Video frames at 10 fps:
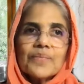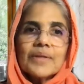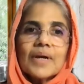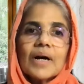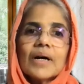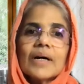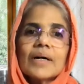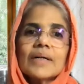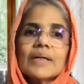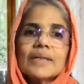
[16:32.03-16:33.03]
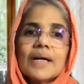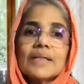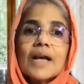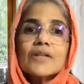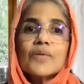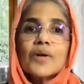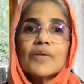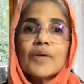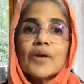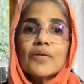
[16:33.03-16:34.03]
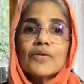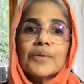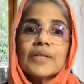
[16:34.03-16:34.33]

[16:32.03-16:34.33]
Yeah. And that's what we are going to be.